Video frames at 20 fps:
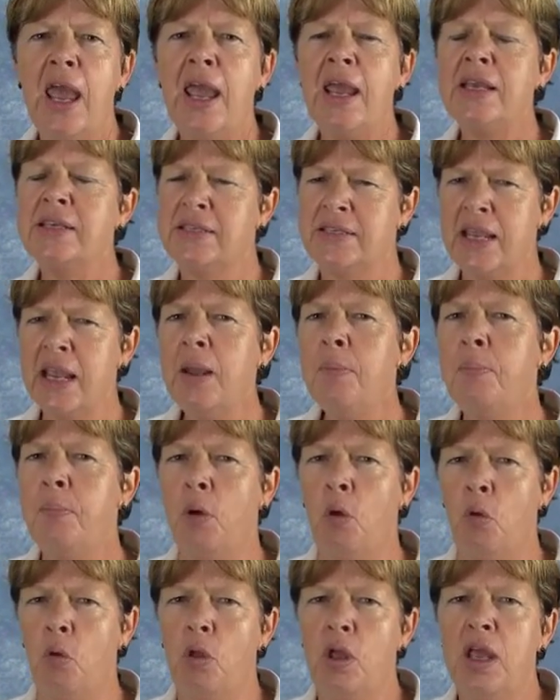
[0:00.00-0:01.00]

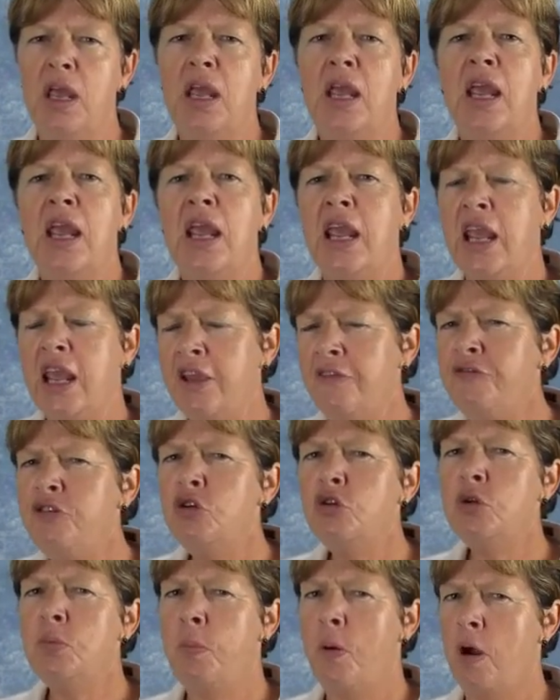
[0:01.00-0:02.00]
Example: if
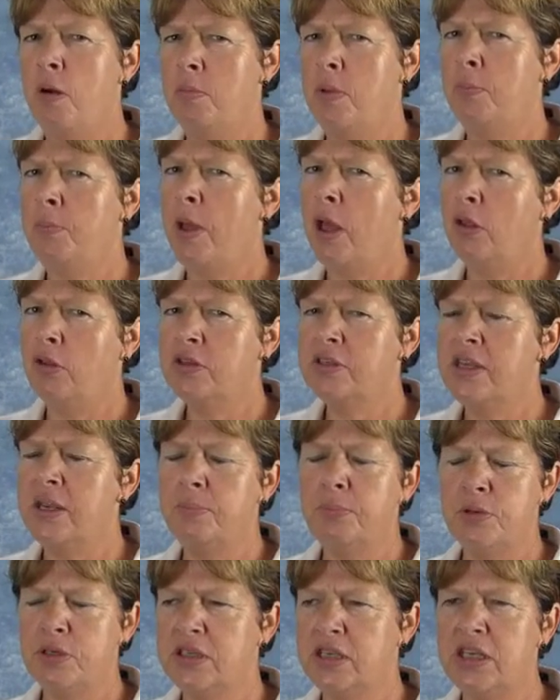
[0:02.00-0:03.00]
your department
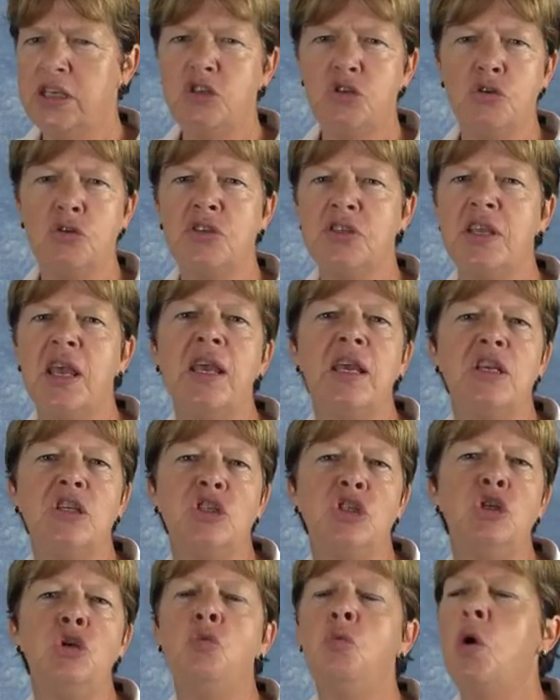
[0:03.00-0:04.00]
policy and procedure
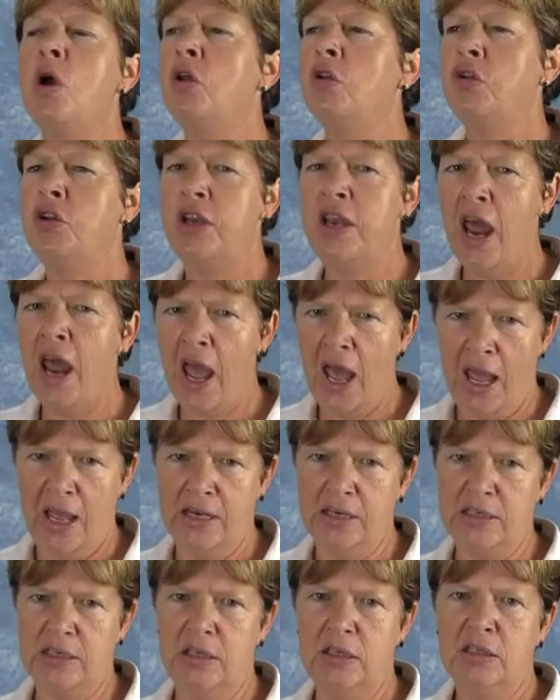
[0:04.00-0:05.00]
says you will
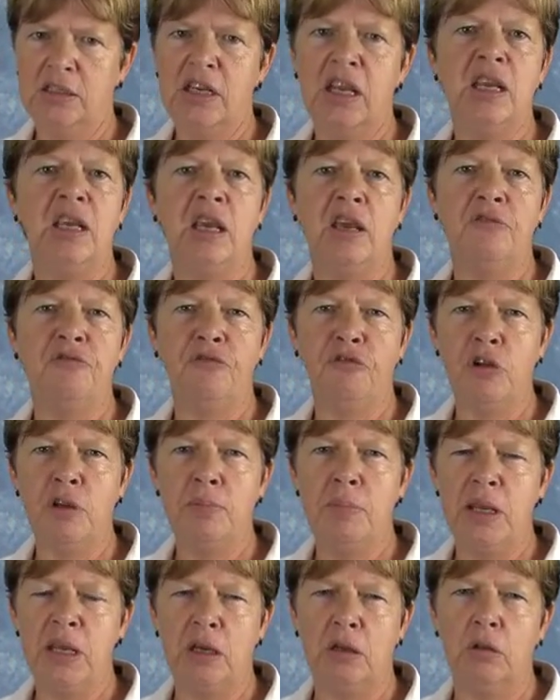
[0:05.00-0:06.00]
not take a
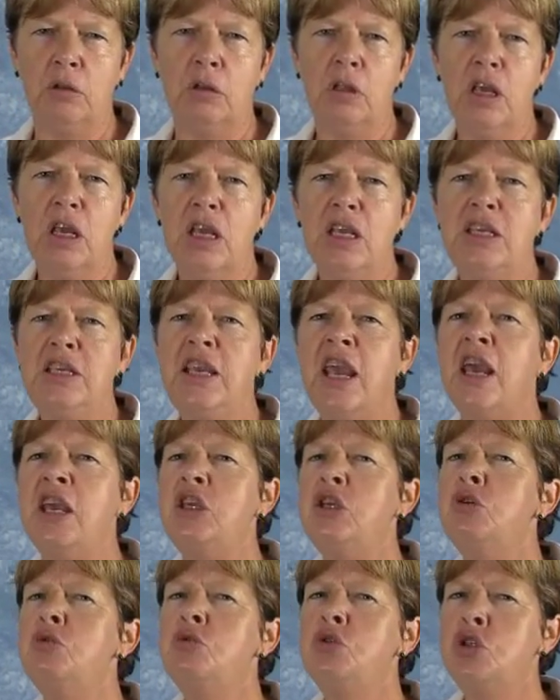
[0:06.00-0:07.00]
free meal,
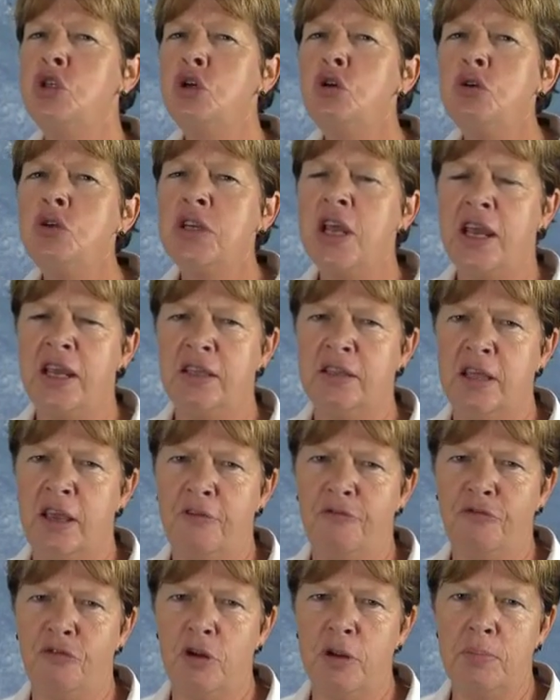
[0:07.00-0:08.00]
yet you do take
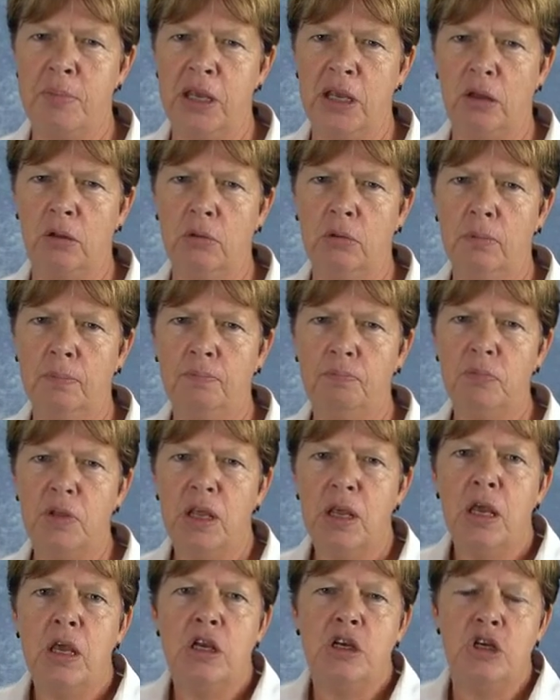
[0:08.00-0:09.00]
that free meal,
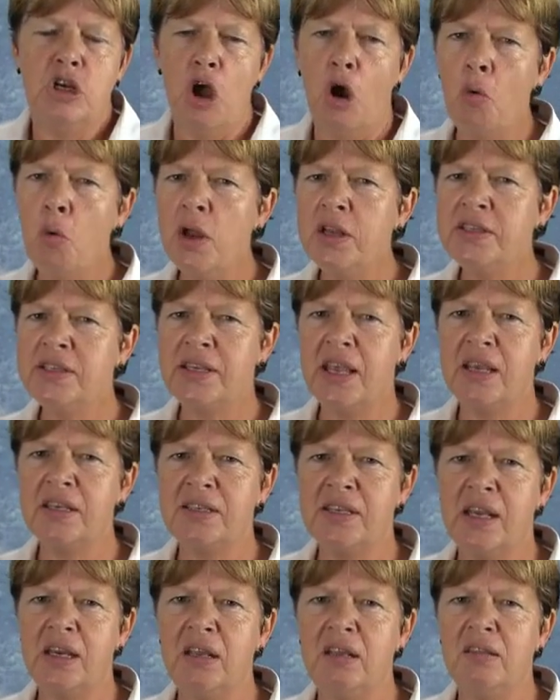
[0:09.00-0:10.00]
no one
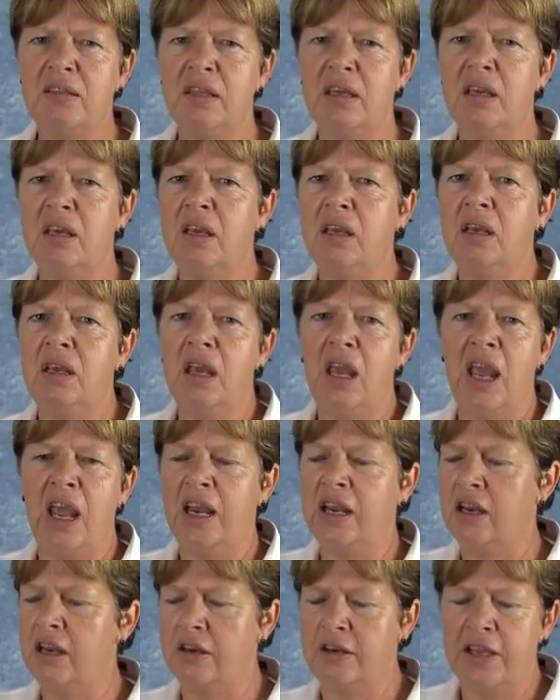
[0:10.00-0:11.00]
says anything
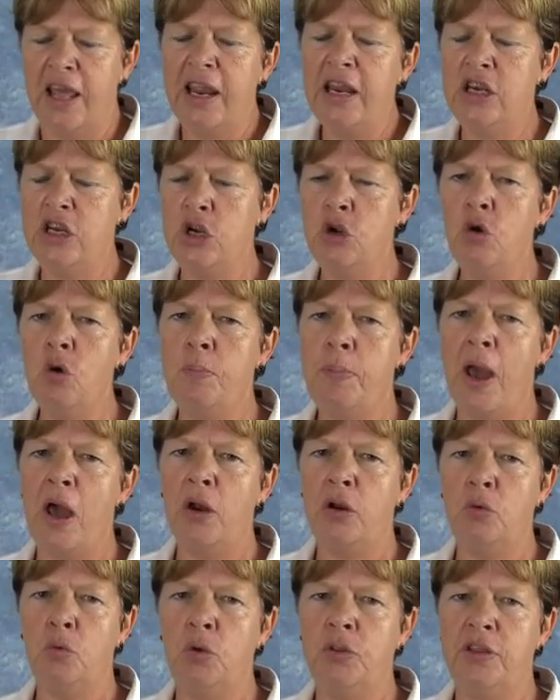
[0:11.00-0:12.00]
and they knew
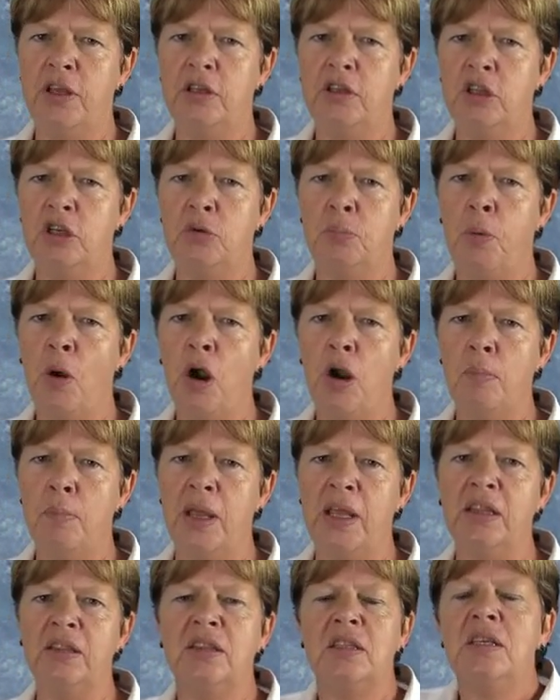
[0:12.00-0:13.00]
about it within the
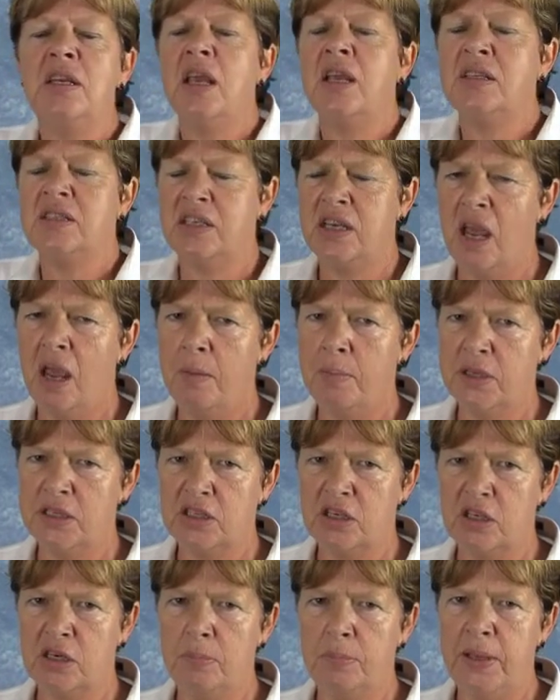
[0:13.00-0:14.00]
department, the next time
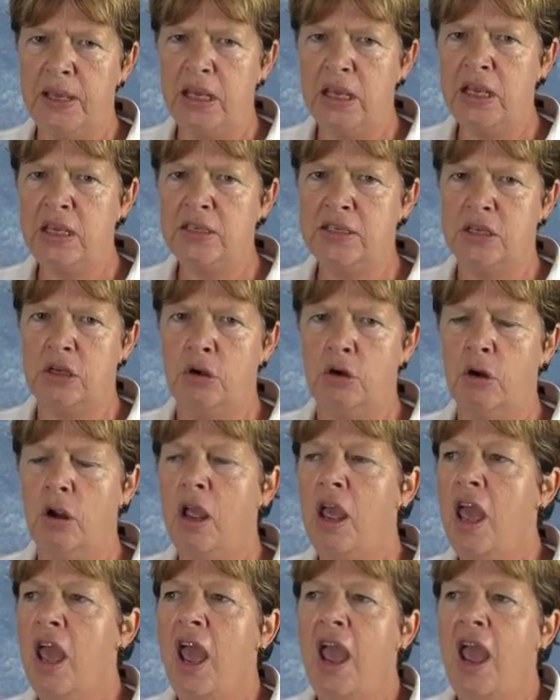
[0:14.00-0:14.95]
it's going to be easier.